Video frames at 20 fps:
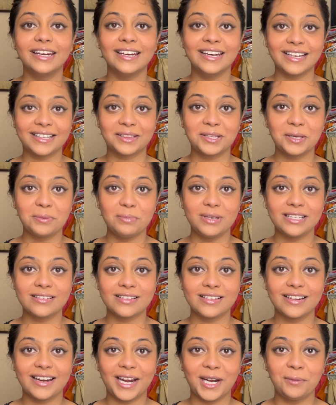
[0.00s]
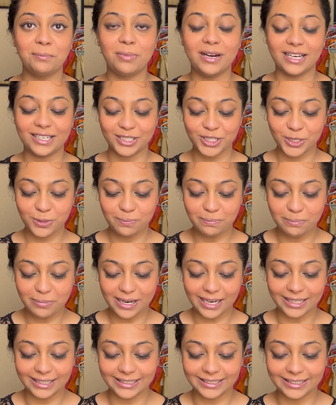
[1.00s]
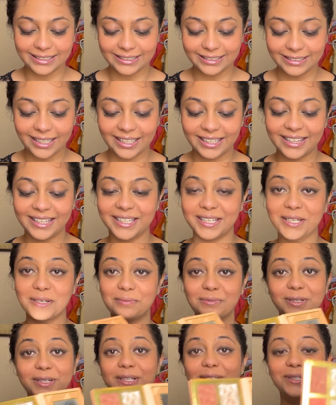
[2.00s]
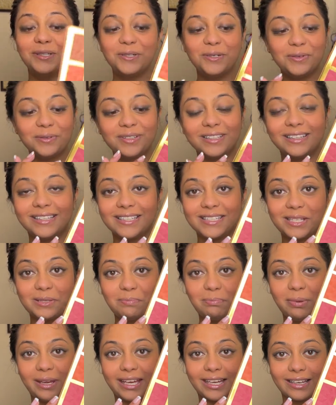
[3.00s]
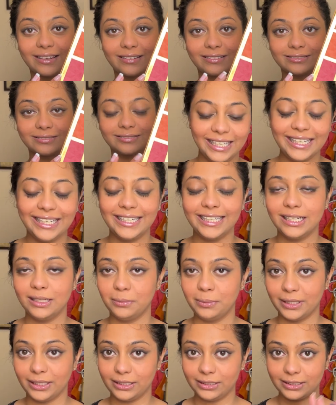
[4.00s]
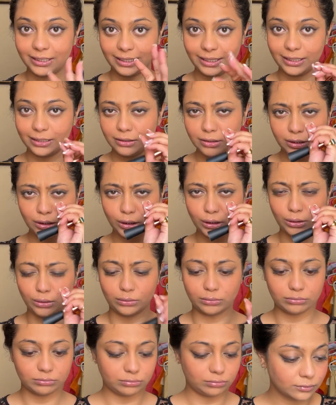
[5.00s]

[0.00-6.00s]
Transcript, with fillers: Nothing beats a red blush, but I think I'm gonna go with this pink a little bit, like a little.